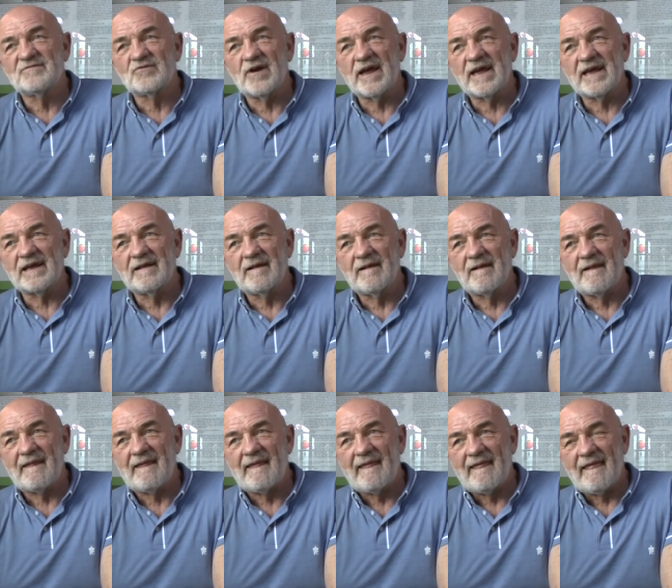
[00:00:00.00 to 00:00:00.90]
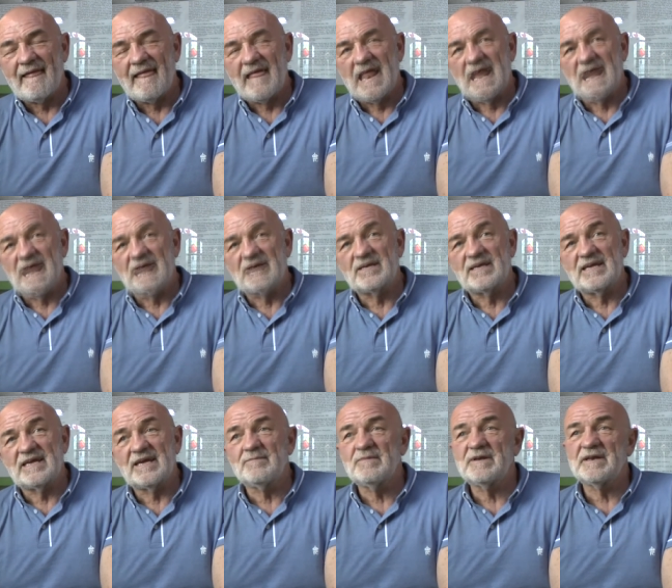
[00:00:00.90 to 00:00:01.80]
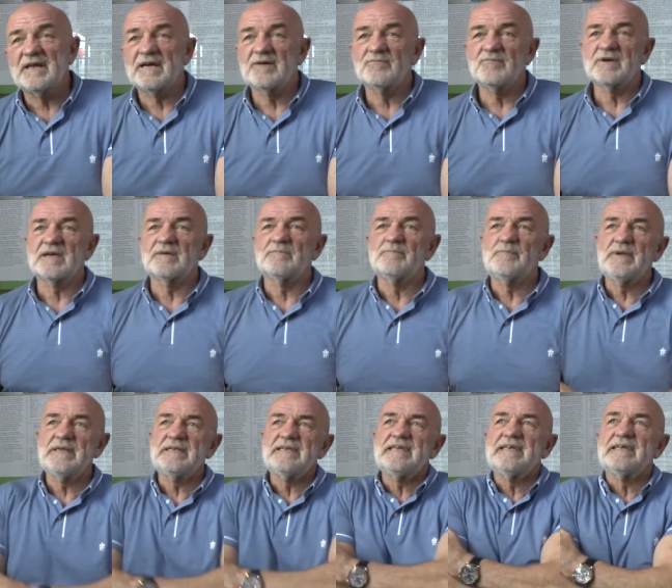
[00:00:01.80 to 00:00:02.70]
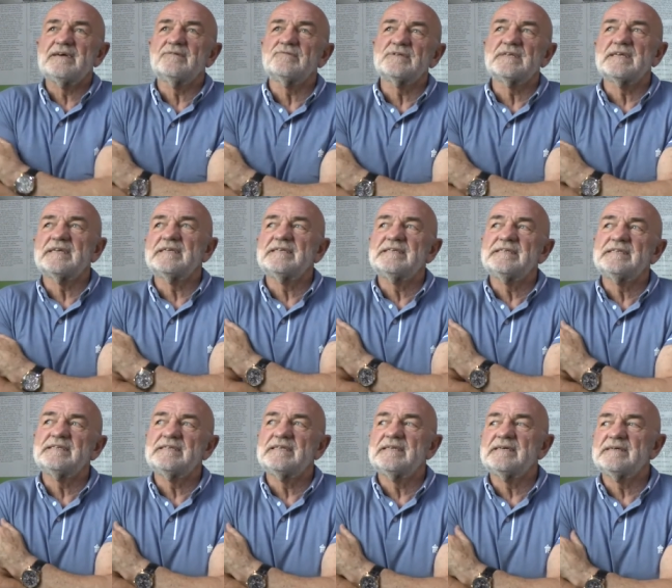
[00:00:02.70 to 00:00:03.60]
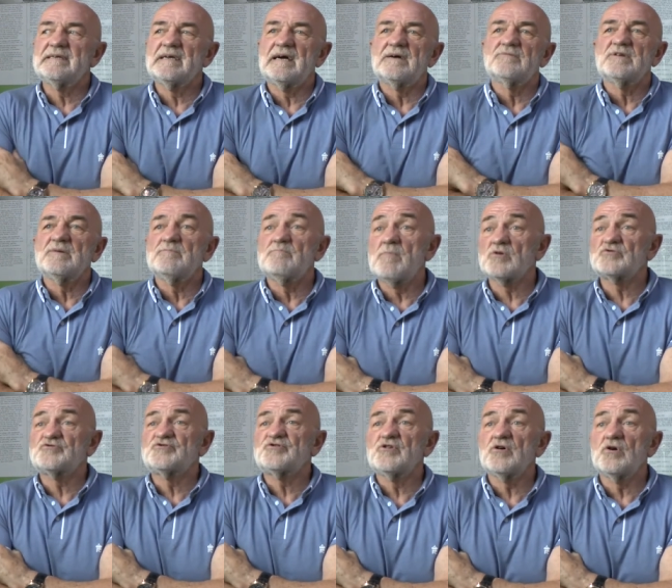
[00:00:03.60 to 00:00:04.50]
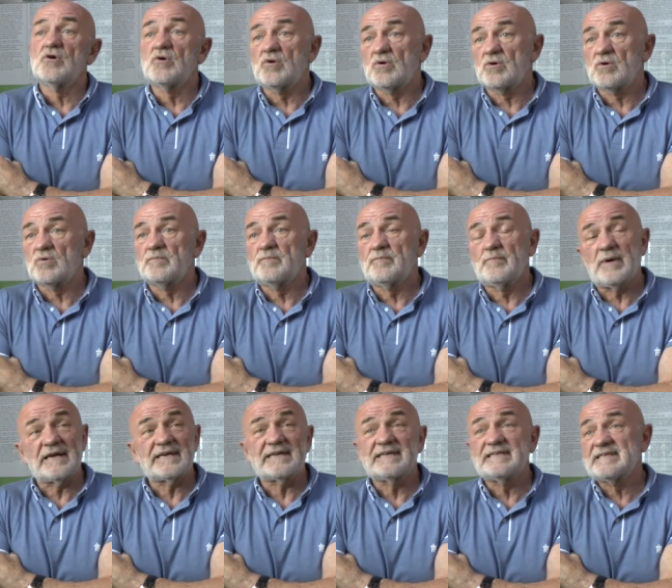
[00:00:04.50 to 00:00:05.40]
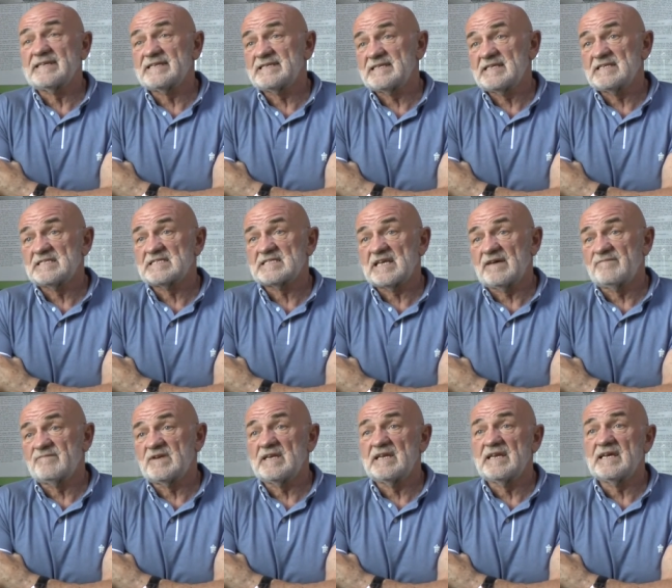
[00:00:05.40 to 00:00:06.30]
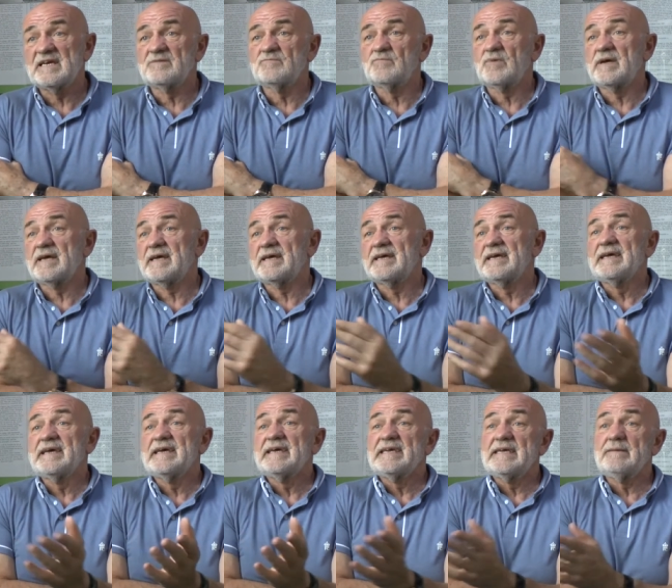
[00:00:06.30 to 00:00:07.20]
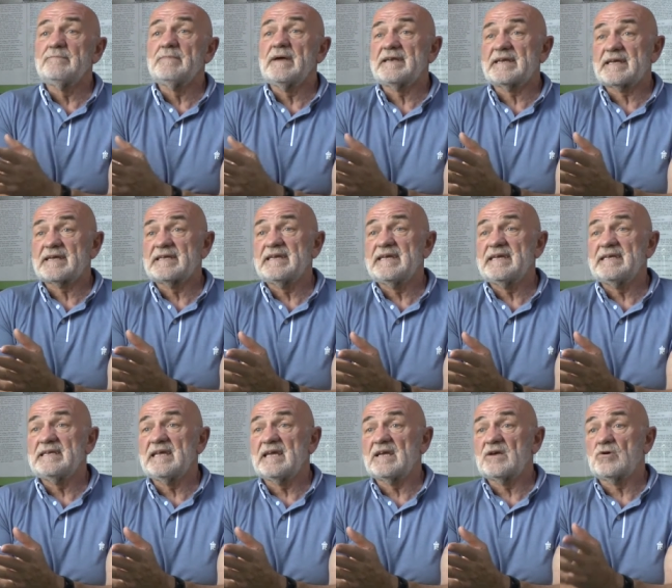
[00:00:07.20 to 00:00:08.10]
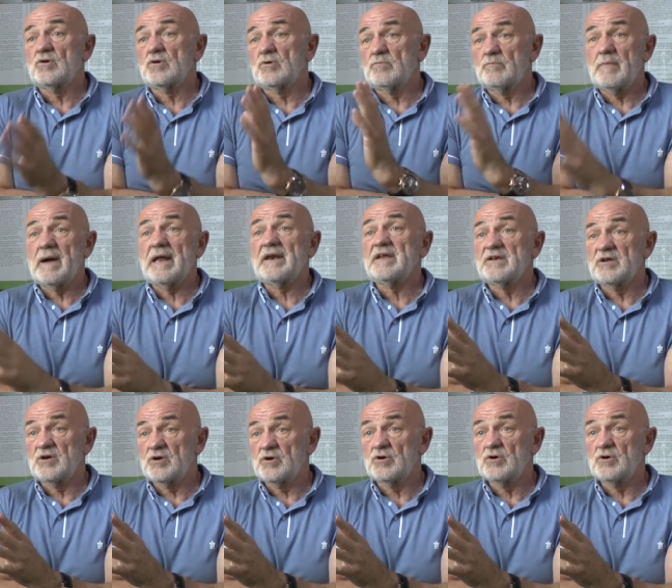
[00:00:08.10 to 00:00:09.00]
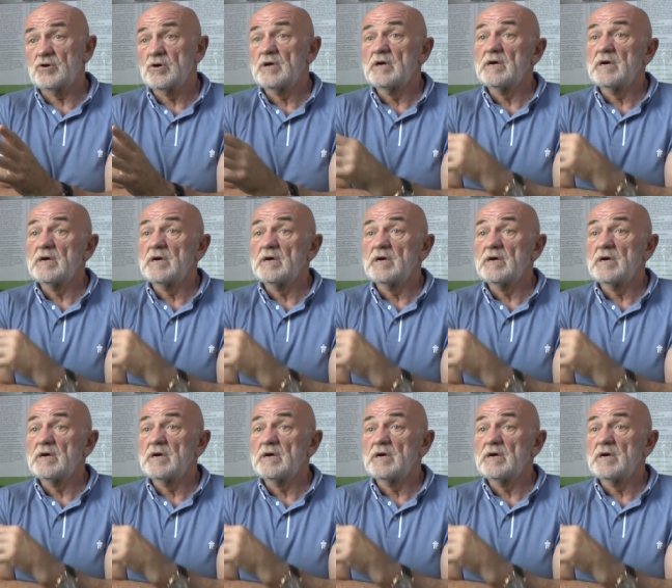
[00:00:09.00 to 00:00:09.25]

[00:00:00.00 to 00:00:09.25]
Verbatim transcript: Gregg, him and I, we competed out in out in Montreal back in 1979 where he met a Canadian girl, married her